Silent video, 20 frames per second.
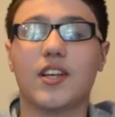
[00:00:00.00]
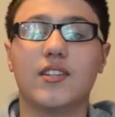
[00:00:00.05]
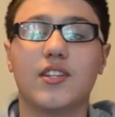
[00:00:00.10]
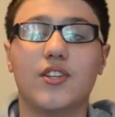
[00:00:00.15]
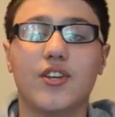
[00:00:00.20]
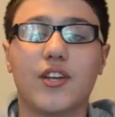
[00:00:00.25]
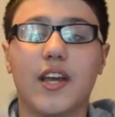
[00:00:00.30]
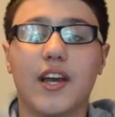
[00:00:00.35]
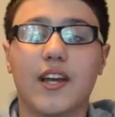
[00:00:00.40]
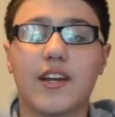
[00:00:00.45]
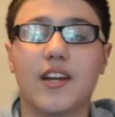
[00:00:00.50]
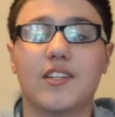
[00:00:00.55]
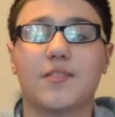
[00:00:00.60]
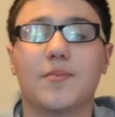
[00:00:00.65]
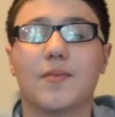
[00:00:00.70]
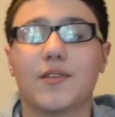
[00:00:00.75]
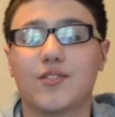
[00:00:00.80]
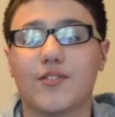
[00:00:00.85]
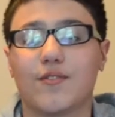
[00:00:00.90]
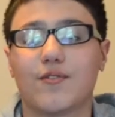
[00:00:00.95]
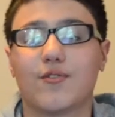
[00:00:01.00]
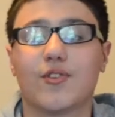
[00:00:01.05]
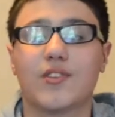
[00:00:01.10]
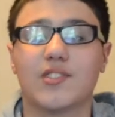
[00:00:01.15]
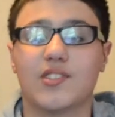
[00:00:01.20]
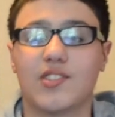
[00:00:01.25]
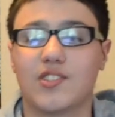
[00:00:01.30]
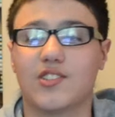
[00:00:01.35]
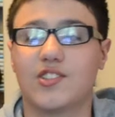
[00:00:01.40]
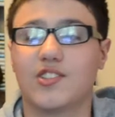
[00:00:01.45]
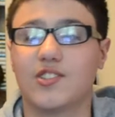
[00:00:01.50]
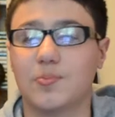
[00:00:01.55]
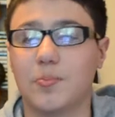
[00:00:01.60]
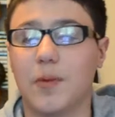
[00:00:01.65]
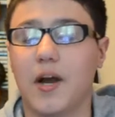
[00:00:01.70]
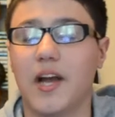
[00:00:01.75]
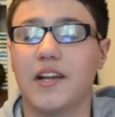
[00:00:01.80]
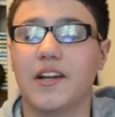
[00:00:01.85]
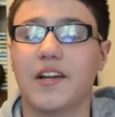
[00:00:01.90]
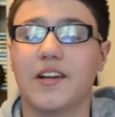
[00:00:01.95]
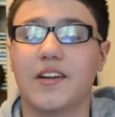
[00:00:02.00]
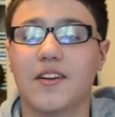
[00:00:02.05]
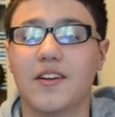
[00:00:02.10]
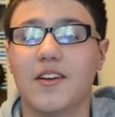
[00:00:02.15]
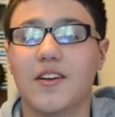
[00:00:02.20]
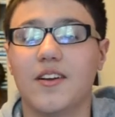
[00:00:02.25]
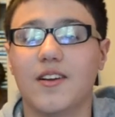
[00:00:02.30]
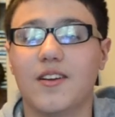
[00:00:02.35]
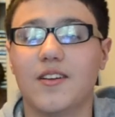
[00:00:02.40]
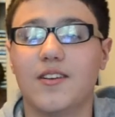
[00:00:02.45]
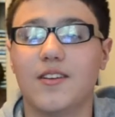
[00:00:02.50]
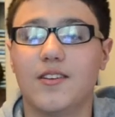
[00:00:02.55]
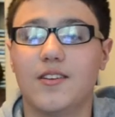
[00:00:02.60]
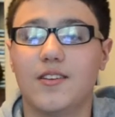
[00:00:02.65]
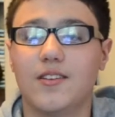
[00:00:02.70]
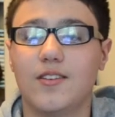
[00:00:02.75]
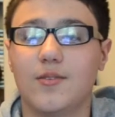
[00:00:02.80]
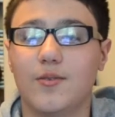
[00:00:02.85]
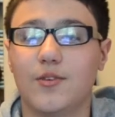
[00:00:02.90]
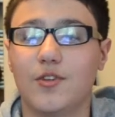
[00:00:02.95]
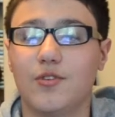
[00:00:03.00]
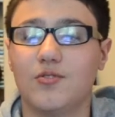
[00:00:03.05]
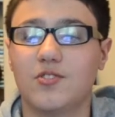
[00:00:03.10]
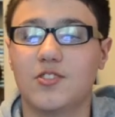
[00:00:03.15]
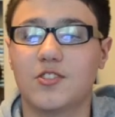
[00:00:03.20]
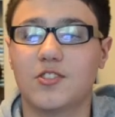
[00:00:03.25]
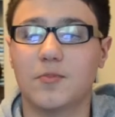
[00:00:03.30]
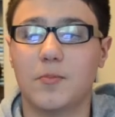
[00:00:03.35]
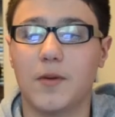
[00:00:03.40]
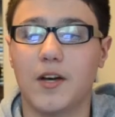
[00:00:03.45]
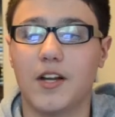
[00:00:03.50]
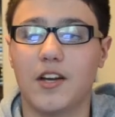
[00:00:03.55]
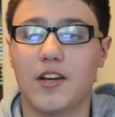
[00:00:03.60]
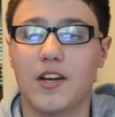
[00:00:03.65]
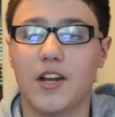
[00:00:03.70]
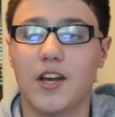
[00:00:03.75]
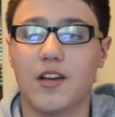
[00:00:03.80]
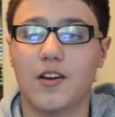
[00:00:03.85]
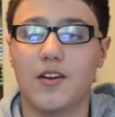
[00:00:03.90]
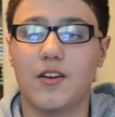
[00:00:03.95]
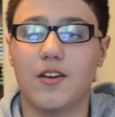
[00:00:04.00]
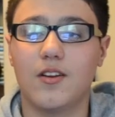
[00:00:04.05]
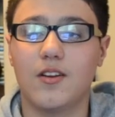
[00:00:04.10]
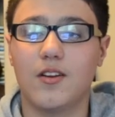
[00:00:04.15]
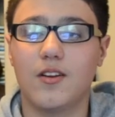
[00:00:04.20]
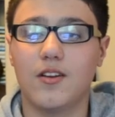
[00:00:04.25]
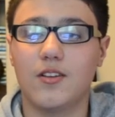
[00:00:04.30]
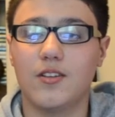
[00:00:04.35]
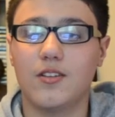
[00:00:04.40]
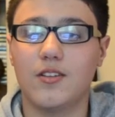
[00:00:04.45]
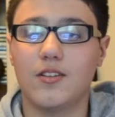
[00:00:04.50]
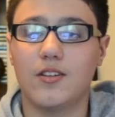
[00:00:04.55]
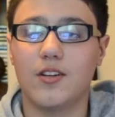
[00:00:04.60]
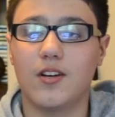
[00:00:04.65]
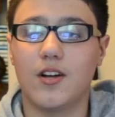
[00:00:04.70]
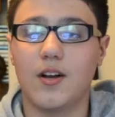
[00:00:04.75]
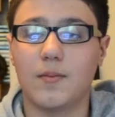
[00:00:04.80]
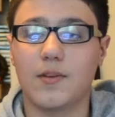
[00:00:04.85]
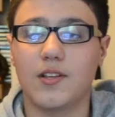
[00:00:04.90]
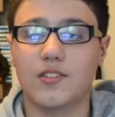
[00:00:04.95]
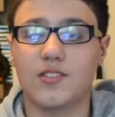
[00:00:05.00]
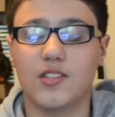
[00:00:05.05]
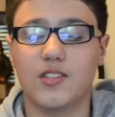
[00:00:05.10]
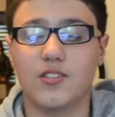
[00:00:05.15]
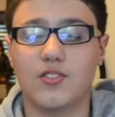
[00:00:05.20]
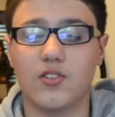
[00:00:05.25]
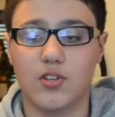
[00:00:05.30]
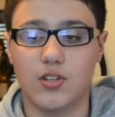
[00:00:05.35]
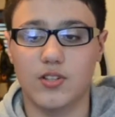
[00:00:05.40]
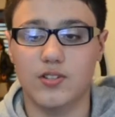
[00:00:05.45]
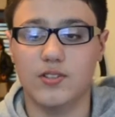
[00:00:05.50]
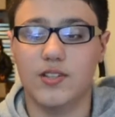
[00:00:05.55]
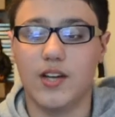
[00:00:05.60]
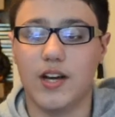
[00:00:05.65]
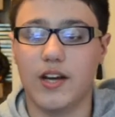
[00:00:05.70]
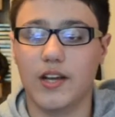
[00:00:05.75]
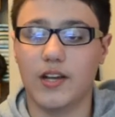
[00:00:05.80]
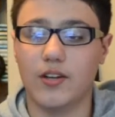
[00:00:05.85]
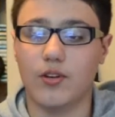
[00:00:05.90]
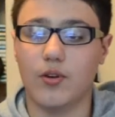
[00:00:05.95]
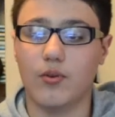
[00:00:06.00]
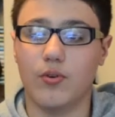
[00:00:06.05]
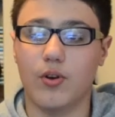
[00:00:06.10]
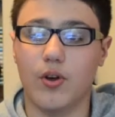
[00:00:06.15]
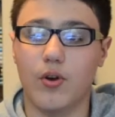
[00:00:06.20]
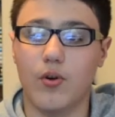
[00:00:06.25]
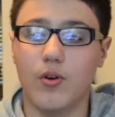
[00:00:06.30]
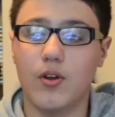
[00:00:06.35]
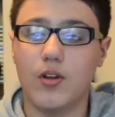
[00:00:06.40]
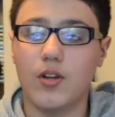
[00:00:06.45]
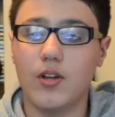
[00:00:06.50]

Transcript: And then you get a nice picture of Crosshairs smiling. What are you smiling at? I'm guessing he's gonna die. I don't know.